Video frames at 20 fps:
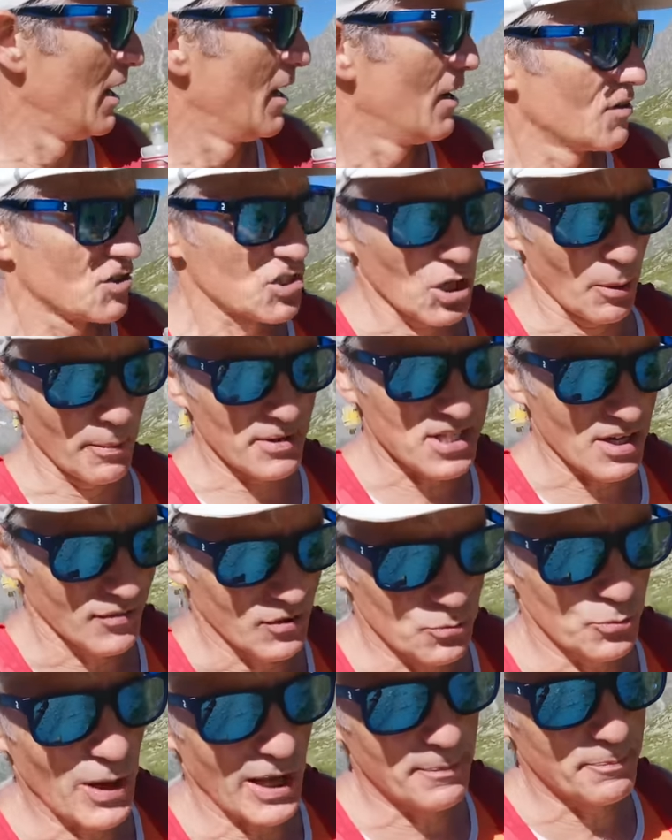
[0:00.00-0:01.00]
Just got myself a
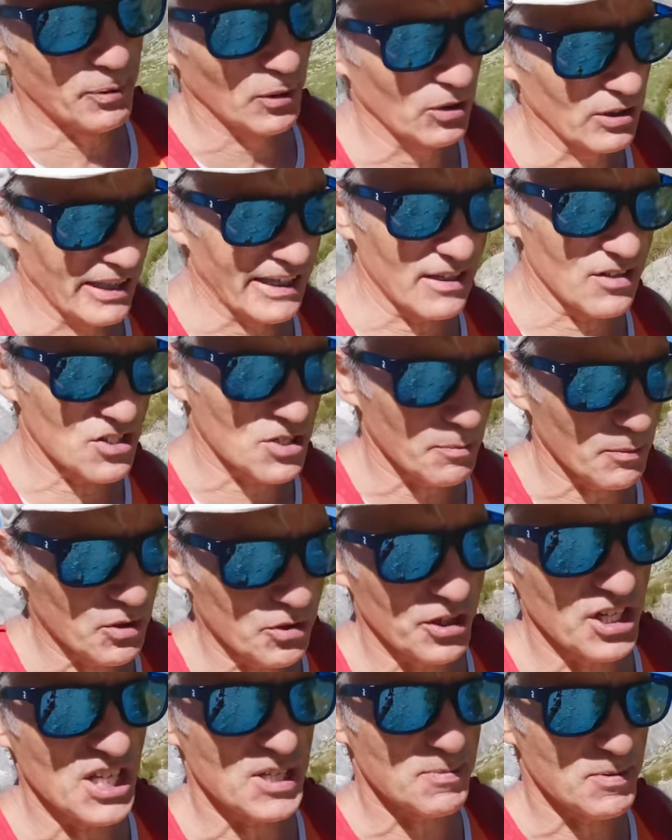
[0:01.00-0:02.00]
Red Bull, eating some
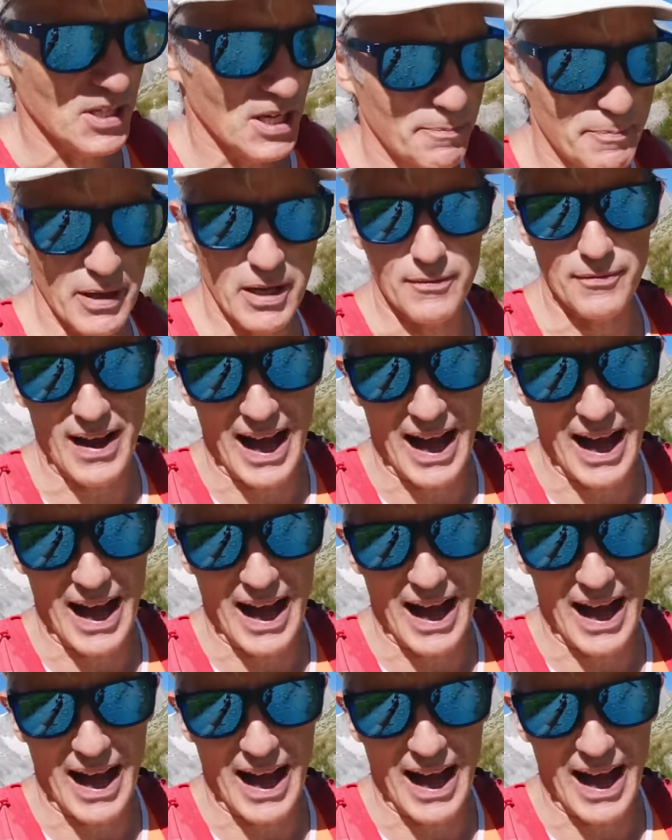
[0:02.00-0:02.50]
crisps and a bit of